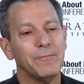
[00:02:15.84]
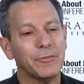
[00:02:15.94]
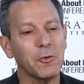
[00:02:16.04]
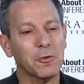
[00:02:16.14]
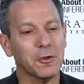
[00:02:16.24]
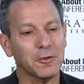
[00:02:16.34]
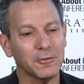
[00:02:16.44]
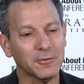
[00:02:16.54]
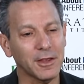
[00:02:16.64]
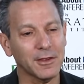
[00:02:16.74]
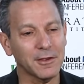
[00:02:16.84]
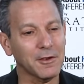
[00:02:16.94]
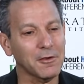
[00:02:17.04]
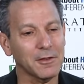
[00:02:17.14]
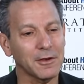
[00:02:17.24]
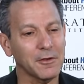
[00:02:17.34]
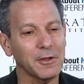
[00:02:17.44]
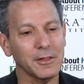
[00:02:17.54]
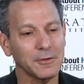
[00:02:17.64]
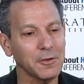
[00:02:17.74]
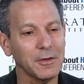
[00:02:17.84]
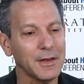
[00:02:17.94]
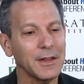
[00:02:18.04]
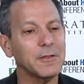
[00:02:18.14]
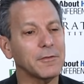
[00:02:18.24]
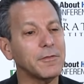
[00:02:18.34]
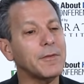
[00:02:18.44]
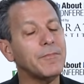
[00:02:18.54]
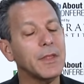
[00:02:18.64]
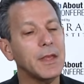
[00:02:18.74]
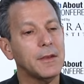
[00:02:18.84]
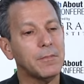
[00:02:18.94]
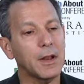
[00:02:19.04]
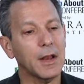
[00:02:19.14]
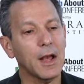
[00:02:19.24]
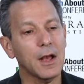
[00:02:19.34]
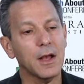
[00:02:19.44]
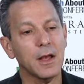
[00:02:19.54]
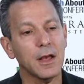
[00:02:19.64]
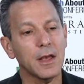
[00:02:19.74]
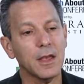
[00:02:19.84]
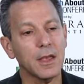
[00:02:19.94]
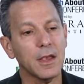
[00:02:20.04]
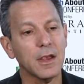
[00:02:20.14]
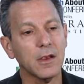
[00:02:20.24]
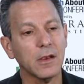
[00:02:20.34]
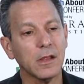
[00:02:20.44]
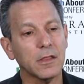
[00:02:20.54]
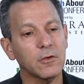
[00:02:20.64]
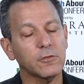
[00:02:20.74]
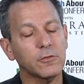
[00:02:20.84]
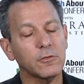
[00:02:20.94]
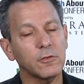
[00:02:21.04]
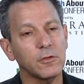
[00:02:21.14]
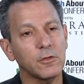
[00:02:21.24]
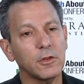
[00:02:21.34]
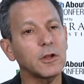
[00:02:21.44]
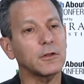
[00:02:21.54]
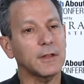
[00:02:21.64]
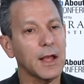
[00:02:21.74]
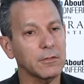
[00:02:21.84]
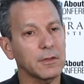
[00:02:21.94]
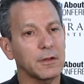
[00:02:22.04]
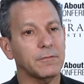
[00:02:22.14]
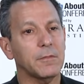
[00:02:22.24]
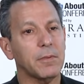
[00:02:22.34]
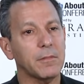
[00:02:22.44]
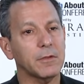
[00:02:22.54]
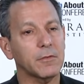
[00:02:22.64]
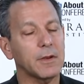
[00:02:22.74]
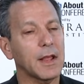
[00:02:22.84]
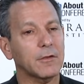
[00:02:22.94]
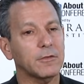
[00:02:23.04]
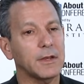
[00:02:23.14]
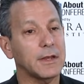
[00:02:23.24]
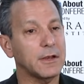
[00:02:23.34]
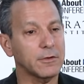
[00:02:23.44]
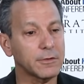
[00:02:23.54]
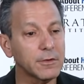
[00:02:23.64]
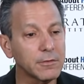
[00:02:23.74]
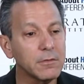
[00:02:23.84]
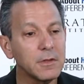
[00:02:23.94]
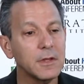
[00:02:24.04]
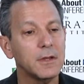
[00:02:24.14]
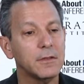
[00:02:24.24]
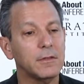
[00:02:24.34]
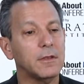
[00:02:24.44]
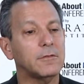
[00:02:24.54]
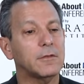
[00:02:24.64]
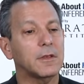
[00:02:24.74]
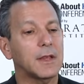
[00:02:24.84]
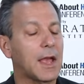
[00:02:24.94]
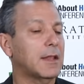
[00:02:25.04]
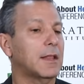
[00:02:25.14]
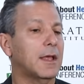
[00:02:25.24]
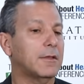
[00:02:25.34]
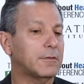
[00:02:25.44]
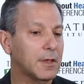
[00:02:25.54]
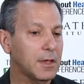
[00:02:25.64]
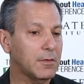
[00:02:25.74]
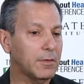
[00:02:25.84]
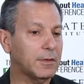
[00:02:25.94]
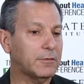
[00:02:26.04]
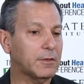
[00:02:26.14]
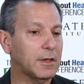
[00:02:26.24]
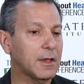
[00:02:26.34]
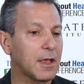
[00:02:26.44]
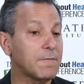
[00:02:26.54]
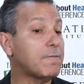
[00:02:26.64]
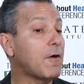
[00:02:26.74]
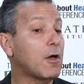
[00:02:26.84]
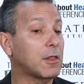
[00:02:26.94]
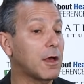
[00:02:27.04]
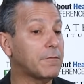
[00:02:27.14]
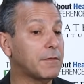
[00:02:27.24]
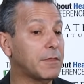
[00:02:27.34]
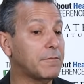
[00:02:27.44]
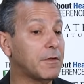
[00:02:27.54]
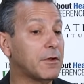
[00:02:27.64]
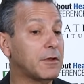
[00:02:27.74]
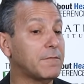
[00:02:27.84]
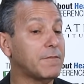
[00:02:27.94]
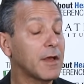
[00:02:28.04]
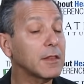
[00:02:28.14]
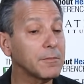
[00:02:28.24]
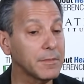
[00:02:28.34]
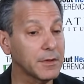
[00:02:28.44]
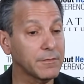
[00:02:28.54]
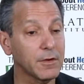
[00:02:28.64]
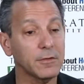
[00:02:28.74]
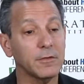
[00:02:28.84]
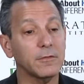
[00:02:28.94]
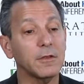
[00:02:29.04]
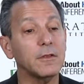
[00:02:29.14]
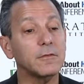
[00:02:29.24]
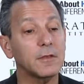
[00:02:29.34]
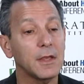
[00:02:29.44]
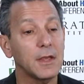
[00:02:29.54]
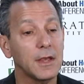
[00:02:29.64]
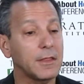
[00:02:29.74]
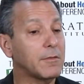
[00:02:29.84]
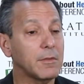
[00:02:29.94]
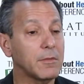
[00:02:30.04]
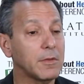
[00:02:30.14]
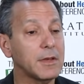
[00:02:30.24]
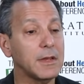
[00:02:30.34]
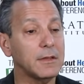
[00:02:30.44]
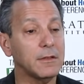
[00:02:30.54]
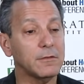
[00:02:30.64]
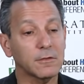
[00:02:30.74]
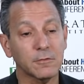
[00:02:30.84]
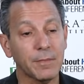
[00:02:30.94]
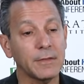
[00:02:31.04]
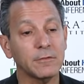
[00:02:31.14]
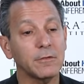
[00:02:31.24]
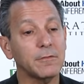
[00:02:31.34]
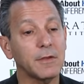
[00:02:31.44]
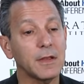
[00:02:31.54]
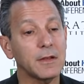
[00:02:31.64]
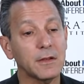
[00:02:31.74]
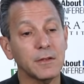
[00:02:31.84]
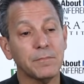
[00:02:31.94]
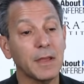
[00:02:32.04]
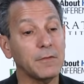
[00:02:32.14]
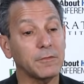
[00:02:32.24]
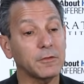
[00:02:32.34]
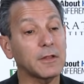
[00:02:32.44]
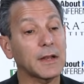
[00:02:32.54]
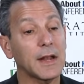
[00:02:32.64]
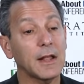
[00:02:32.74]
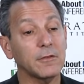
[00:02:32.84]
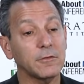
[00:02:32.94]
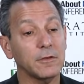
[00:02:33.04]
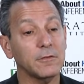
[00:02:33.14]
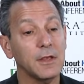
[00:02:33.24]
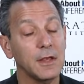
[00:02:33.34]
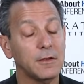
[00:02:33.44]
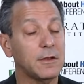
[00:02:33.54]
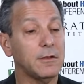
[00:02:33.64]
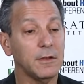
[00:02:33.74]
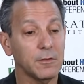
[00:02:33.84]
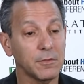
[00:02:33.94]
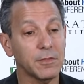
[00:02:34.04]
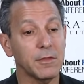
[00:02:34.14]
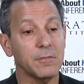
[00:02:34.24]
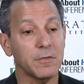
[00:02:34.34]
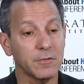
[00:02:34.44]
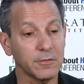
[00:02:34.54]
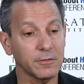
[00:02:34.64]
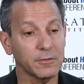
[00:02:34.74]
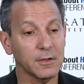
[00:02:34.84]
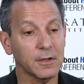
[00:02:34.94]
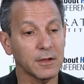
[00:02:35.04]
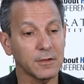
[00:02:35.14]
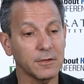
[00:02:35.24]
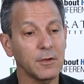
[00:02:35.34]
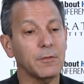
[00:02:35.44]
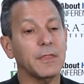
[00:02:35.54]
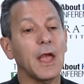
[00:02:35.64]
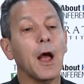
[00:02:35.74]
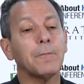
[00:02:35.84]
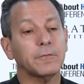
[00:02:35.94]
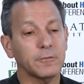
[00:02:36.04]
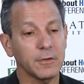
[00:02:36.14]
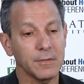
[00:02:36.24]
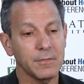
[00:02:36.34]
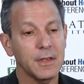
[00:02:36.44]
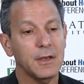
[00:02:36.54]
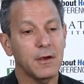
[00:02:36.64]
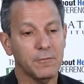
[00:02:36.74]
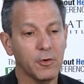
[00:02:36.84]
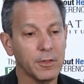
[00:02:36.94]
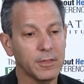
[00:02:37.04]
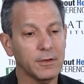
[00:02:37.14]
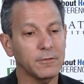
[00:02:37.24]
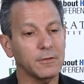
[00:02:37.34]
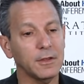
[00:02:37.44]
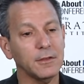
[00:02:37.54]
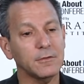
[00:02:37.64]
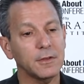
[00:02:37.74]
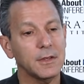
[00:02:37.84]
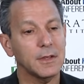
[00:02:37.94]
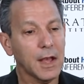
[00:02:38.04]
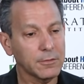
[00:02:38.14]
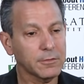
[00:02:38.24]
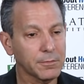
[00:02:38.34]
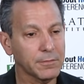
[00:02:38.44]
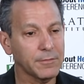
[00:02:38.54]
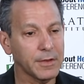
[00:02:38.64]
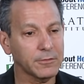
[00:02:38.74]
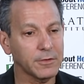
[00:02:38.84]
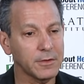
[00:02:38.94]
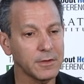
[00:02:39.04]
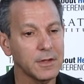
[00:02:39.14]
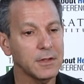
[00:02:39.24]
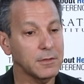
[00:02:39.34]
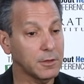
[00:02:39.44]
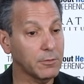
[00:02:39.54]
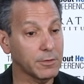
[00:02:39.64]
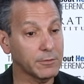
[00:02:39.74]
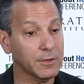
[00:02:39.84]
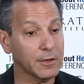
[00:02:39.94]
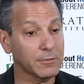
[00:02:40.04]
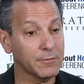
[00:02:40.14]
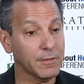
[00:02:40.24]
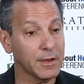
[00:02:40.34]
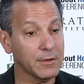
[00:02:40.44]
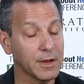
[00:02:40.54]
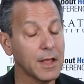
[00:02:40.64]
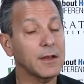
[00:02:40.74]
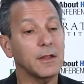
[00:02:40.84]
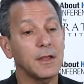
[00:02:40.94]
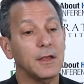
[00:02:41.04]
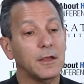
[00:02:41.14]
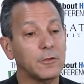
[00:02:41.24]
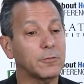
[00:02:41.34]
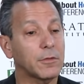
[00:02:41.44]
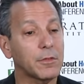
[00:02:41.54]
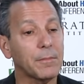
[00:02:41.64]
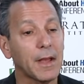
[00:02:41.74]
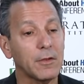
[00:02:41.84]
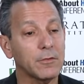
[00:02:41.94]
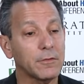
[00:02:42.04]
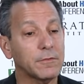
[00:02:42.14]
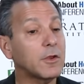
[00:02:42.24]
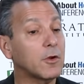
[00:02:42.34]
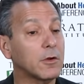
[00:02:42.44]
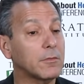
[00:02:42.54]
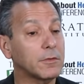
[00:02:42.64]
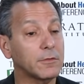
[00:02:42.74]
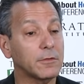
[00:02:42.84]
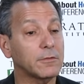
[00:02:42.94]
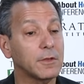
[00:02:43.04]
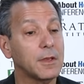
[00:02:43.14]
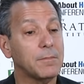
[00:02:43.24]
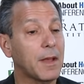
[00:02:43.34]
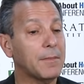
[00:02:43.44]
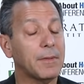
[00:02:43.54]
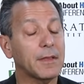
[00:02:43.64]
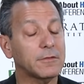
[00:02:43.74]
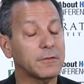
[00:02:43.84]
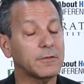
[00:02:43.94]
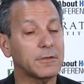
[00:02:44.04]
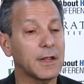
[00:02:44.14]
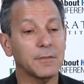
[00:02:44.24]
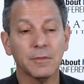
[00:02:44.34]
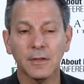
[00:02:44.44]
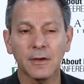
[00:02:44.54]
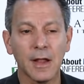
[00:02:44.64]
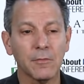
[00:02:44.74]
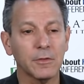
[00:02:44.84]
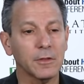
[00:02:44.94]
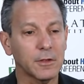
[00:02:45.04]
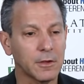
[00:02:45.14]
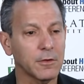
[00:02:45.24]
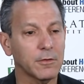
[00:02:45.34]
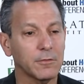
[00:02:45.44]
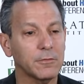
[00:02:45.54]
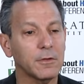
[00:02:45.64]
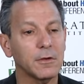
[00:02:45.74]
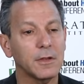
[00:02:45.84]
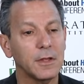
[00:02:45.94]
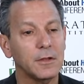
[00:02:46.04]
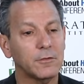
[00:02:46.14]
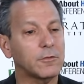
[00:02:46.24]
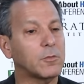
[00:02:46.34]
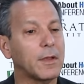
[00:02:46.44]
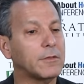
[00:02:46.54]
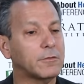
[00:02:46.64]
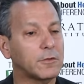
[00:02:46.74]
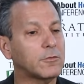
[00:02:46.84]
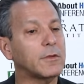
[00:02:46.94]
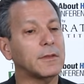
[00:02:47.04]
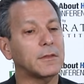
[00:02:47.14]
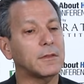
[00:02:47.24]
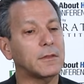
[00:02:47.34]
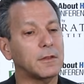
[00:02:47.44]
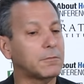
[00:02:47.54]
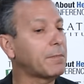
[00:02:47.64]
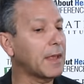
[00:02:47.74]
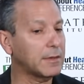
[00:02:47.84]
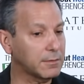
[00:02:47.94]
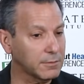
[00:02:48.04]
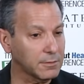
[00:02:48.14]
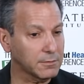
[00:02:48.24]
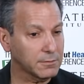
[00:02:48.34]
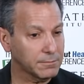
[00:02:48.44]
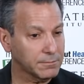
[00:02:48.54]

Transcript: Don't cook your steak in coconut oil and don't eat either of them. But uh, there's little doubt that if the public would actually adhere to these guidelines, we'd see a fall off in the very development of heart disease, and then we wouldn't need these expensive and uh, painful technologies to deal with the emergency, deal with the upstream, avoid the disease. Ounce of prevention, lower your saturated fat in your diet, is worth a pound of cure, which is bypass and stent, but they're not really cures, they're just ways to treat this bad disease.